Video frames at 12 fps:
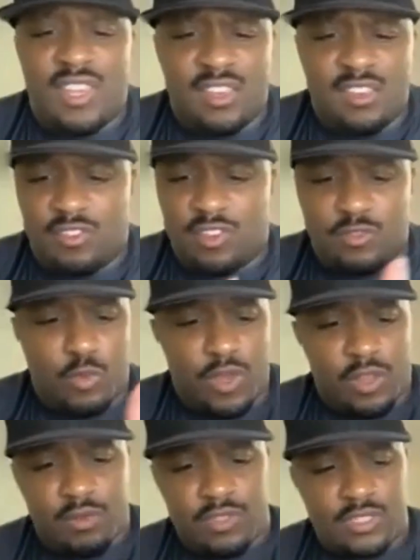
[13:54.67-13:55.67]
kids, just
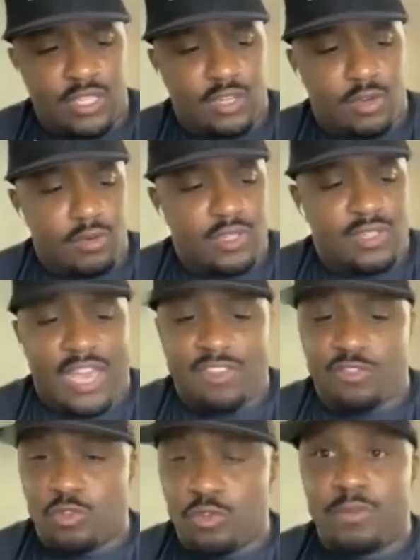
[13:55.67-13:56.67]
whether it's it's high
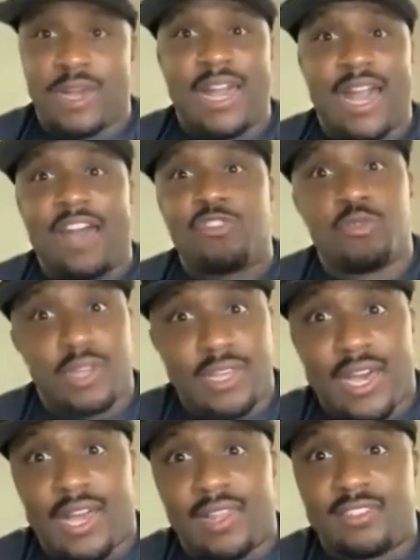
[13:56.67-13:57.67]
school, my guys who are in
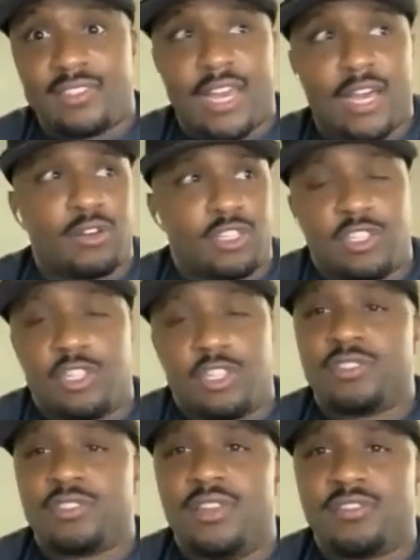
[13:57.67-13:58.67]
college now, because
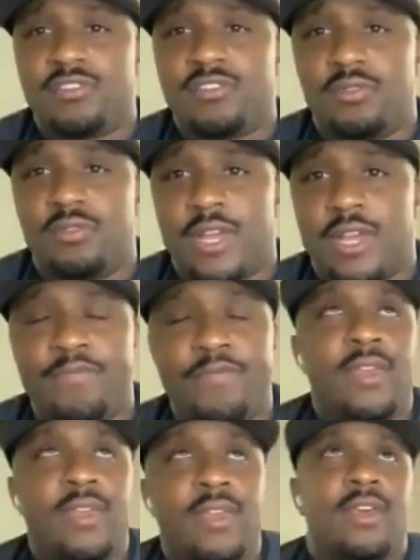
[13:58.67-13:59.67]
they'll see this too, right?
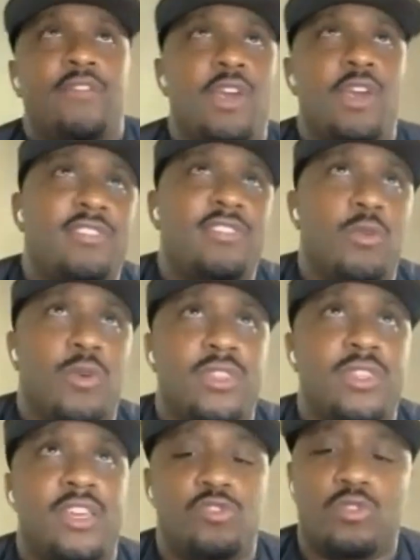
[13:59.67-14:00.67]
If you had to say one
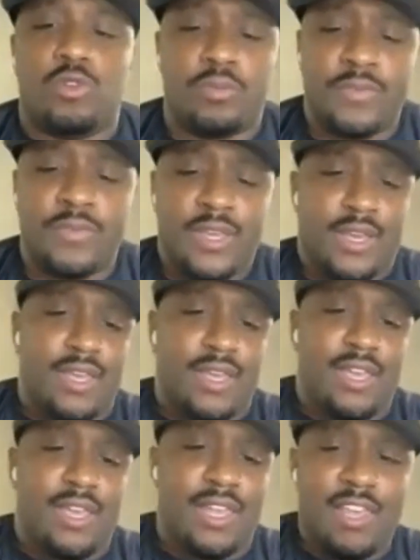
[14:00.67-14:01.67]
thing to them
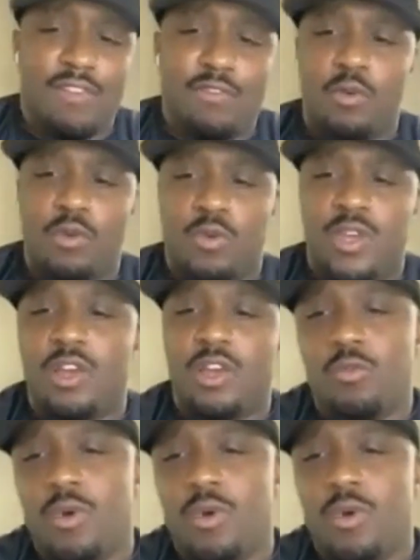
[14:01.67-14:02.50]
and leave them with one note,